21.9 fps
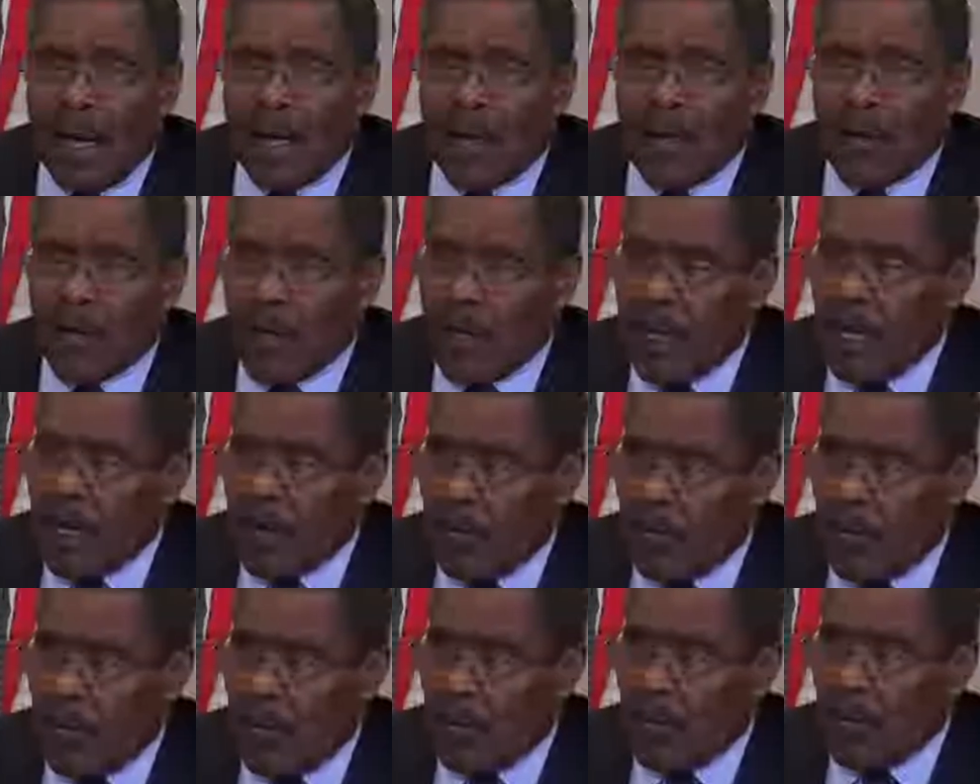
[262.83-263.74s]
Near the end
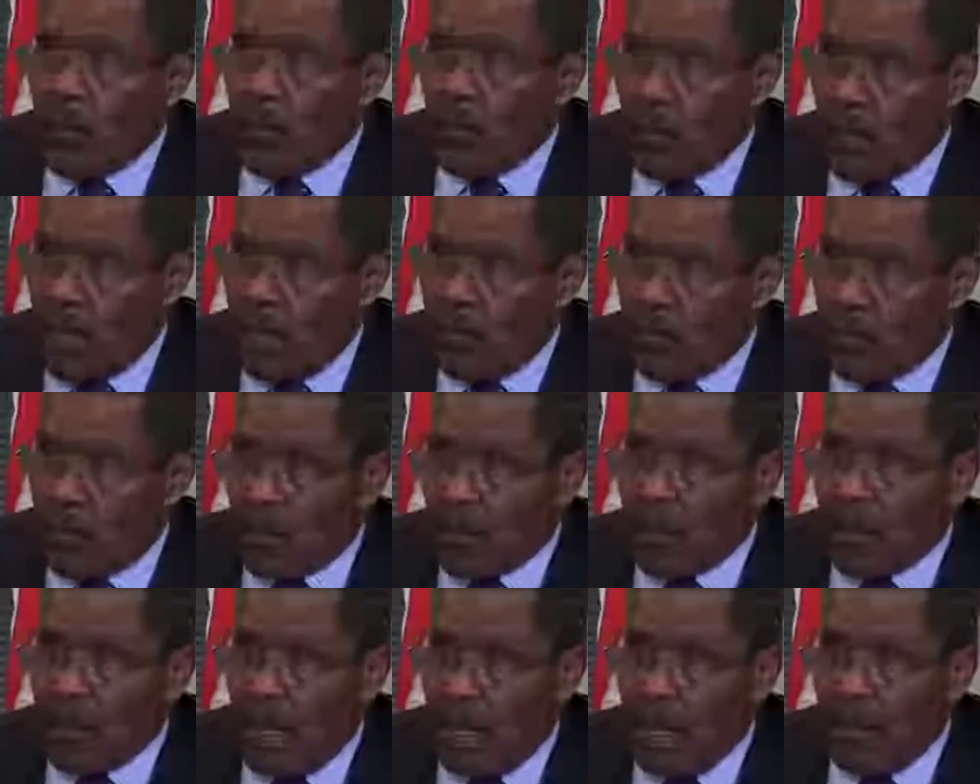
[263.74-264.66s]
of the interview, the governor
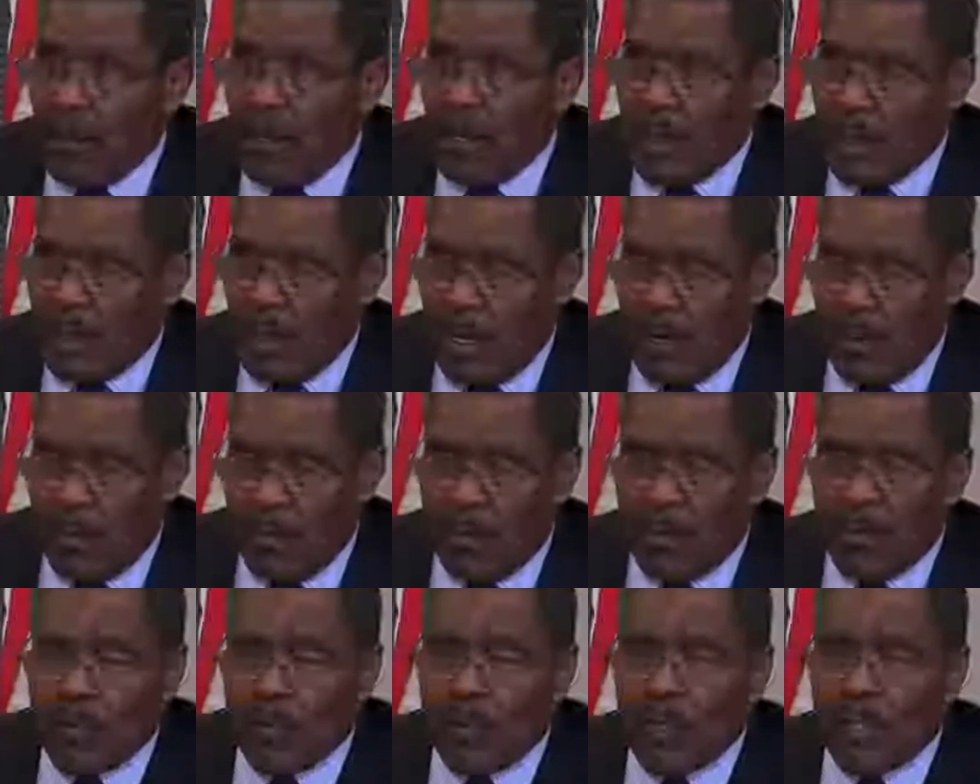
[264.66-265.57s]
came in
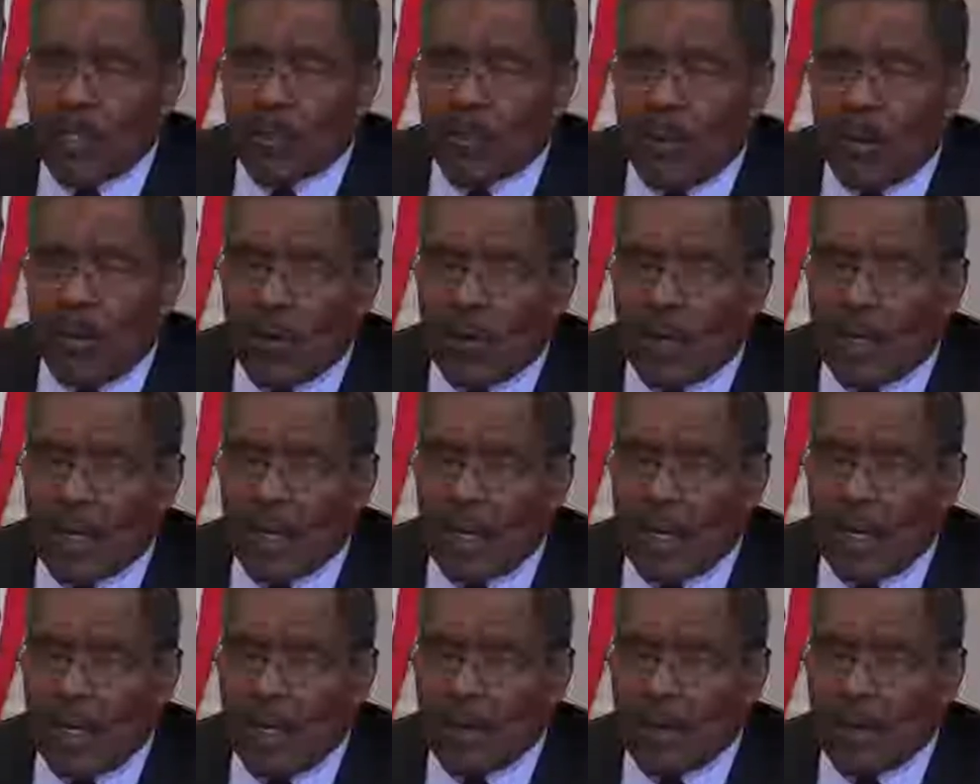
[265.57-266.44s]
and we spoke